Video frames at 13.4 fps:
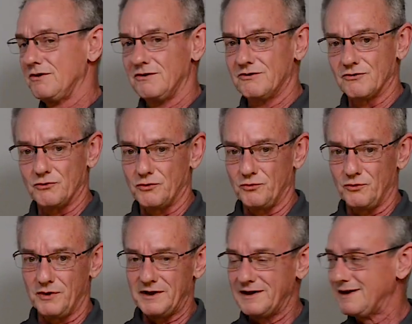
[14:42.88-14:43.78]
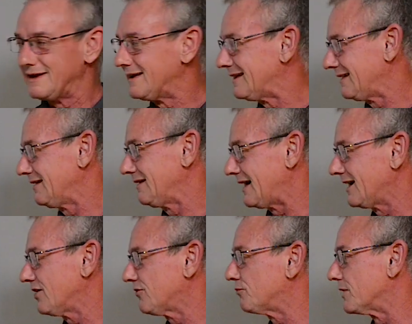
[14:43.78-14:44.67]
So I
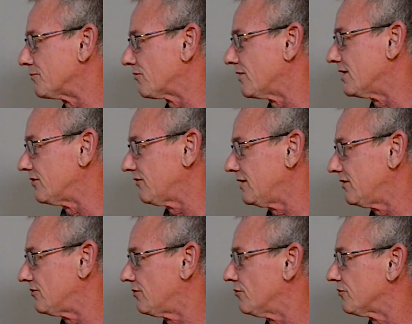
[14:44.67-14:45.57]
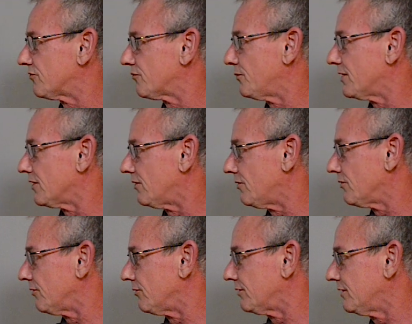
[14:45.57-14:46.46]
guess what I'm trying to say is don't sweat all
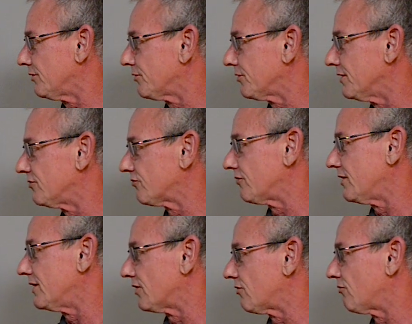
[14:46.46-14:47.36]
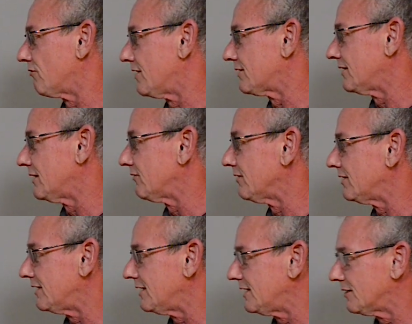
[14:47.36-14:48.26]
the little things trying to correct
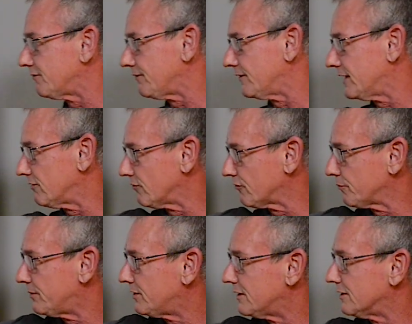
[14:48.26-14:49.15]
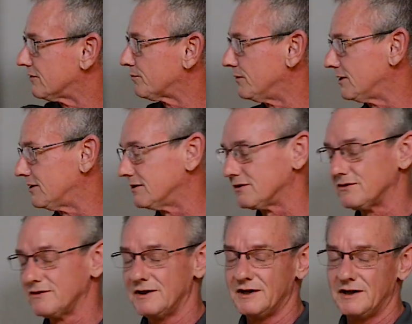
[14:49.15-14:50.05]
everything to get a flat response,
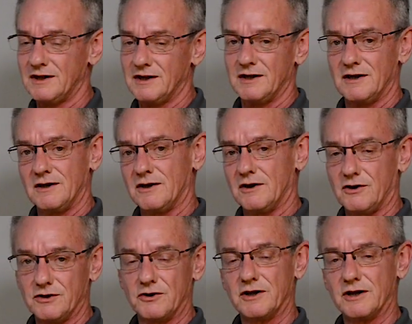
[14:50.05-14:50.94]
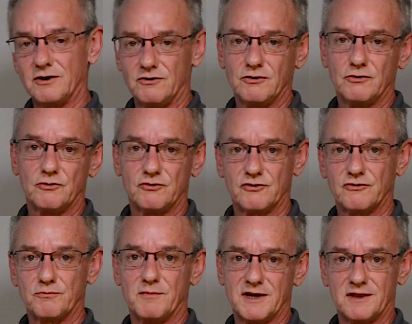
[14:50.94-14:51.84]
because all you're going to do is
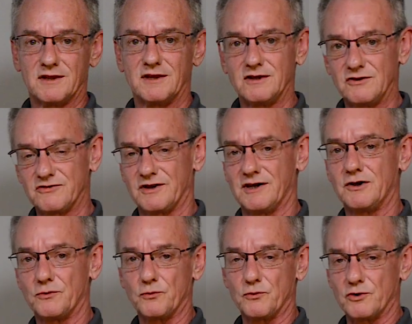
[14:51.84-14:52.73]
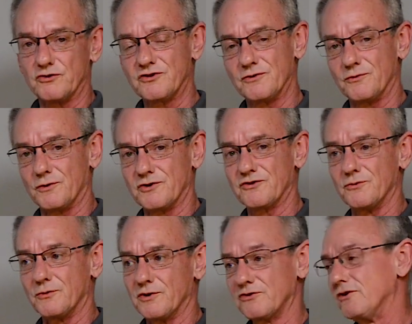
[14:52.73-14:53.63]
just make things sound worse and worse
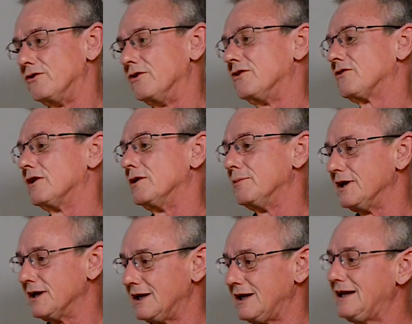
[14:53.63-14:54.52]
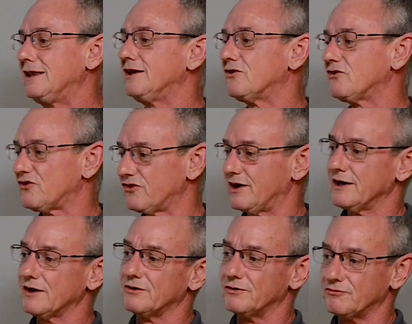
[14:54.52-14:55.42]
and worse, and it's going to be an endless
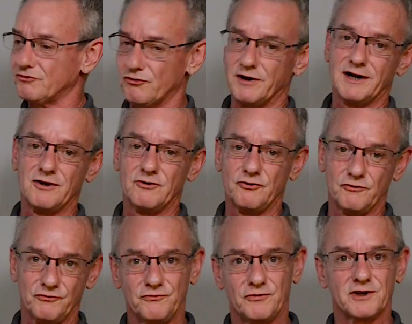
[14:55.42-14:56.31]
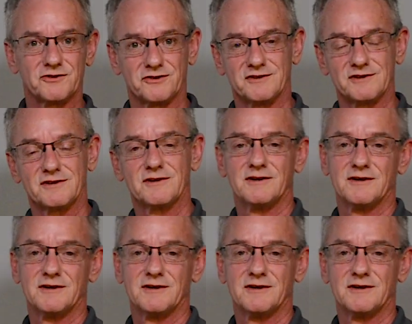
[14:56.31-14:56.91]
cycle of trying to fix it.